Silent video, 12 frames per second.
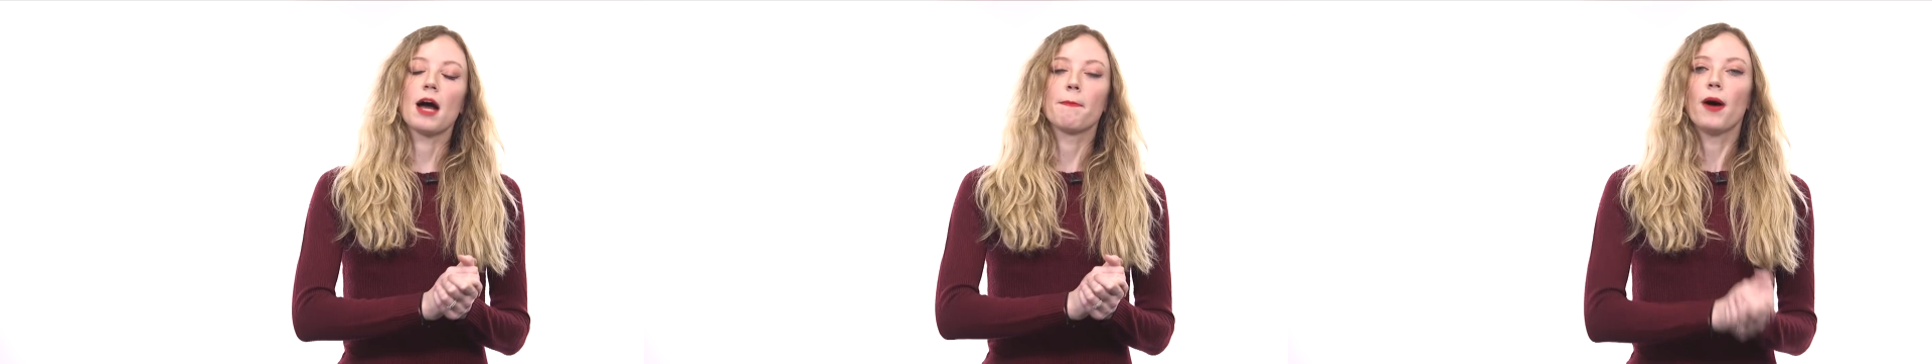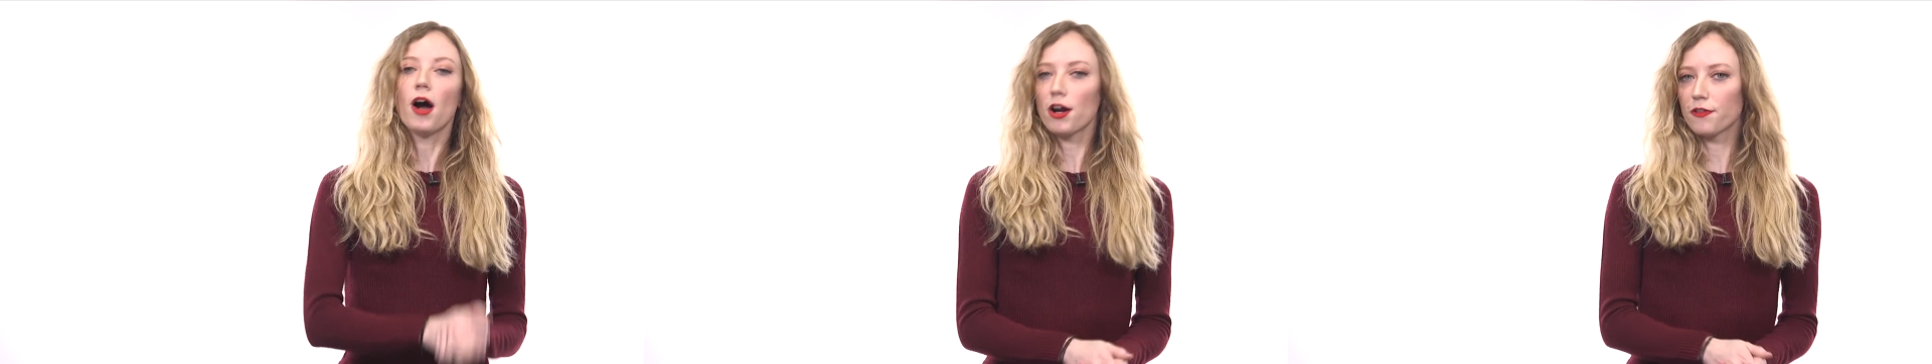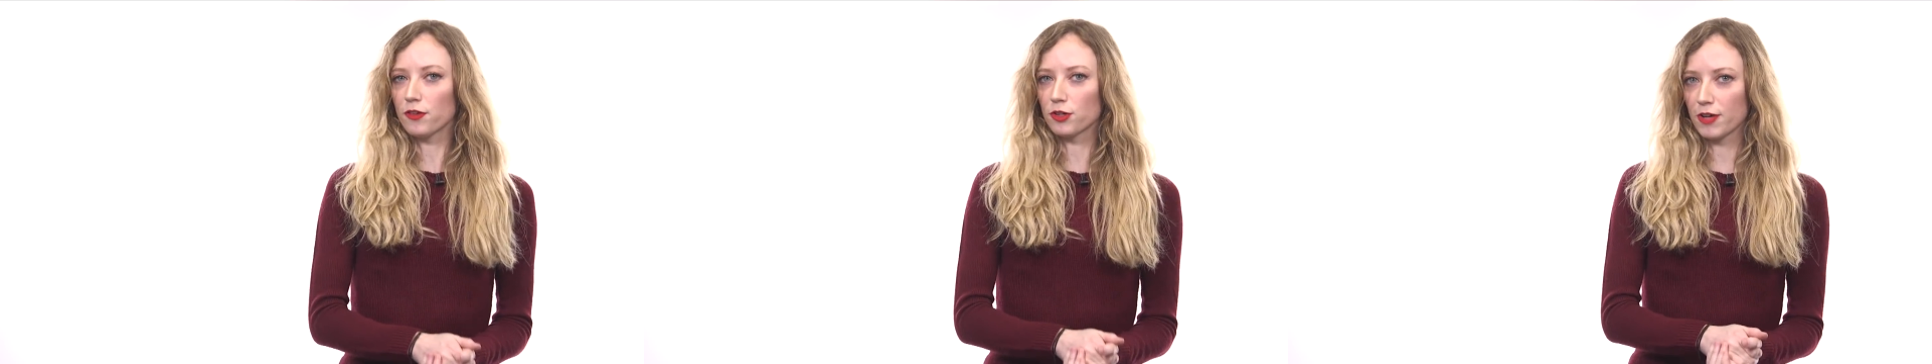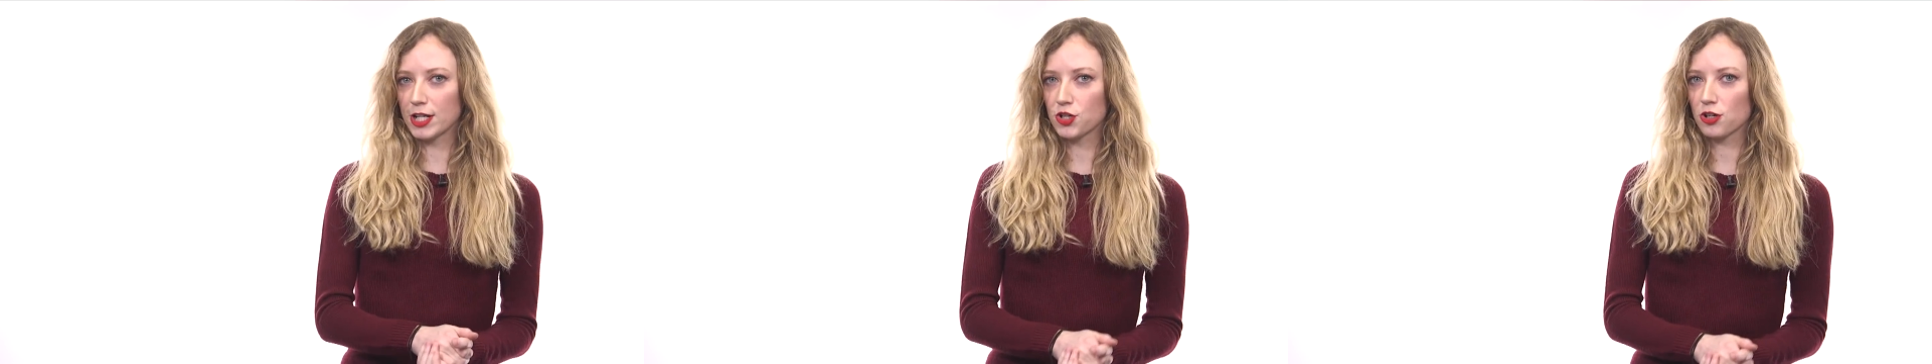a powerful
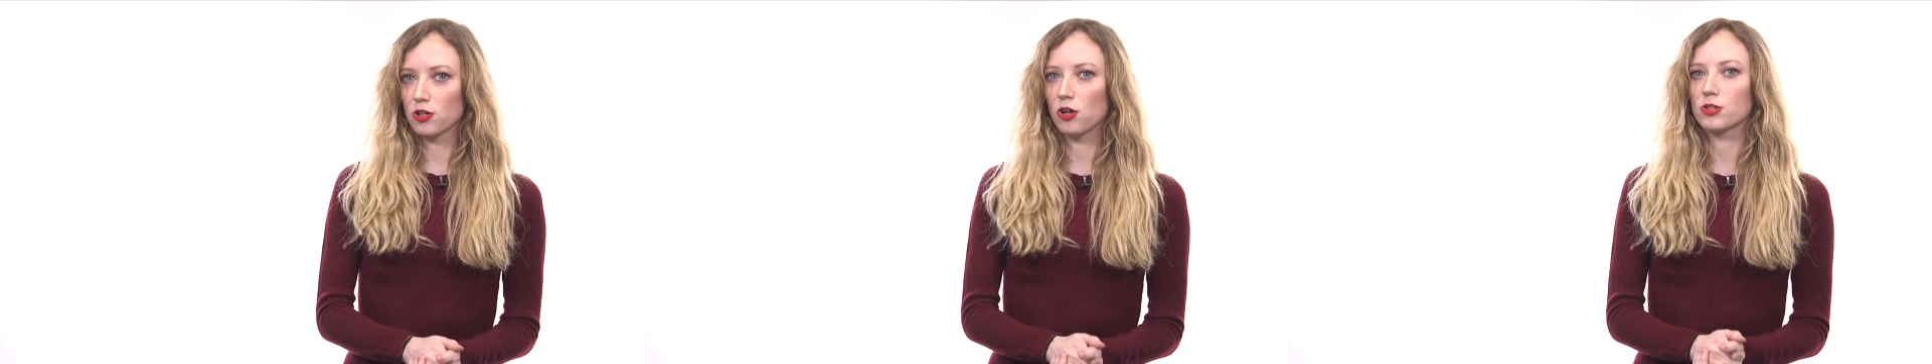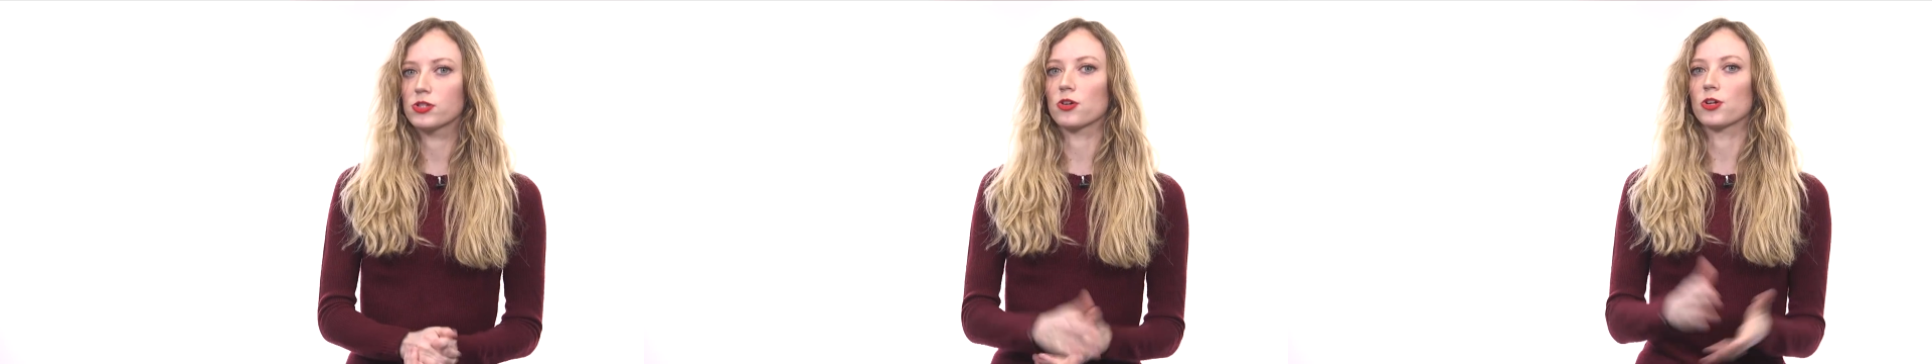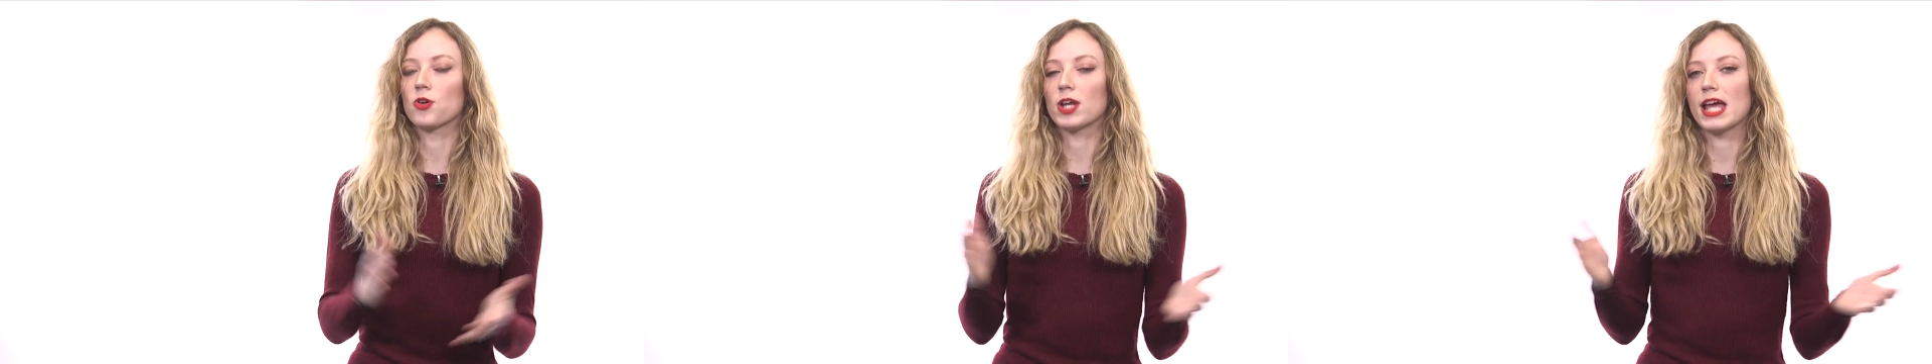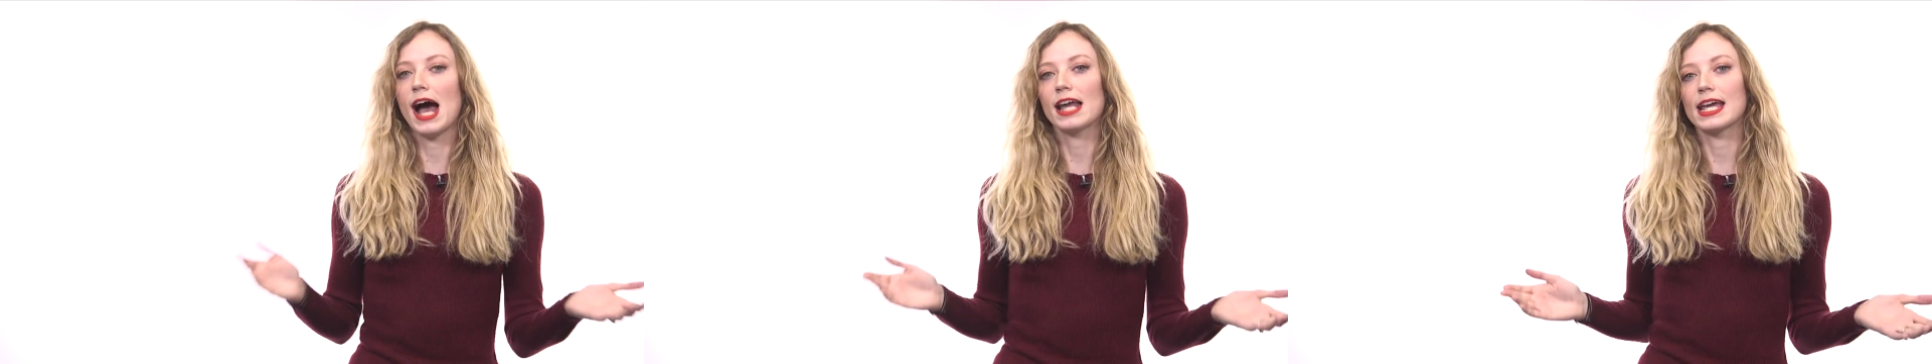creature called
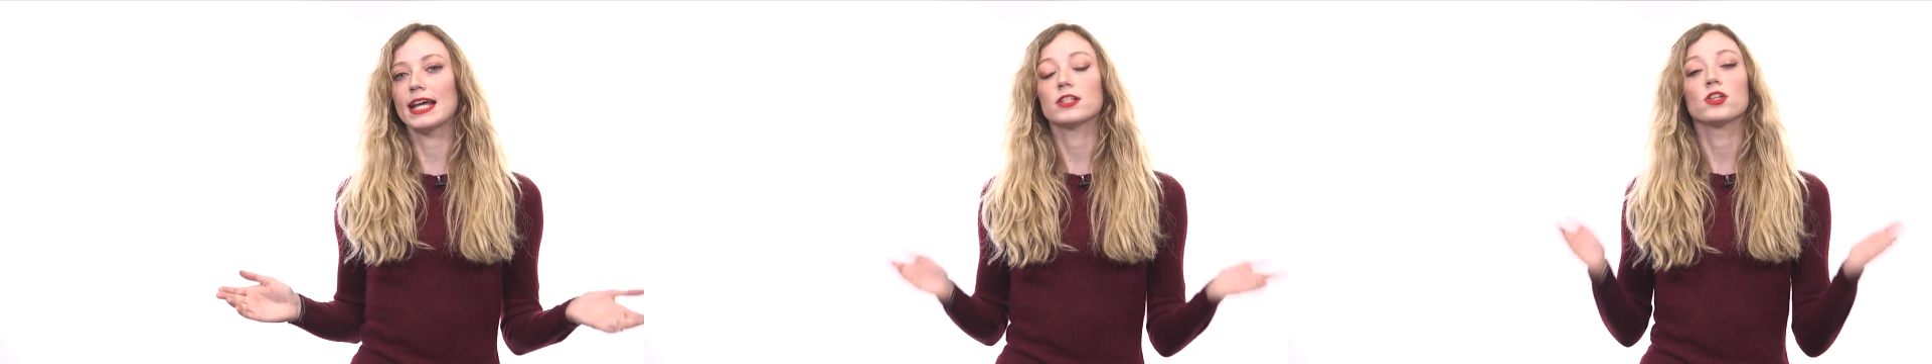Zirconiade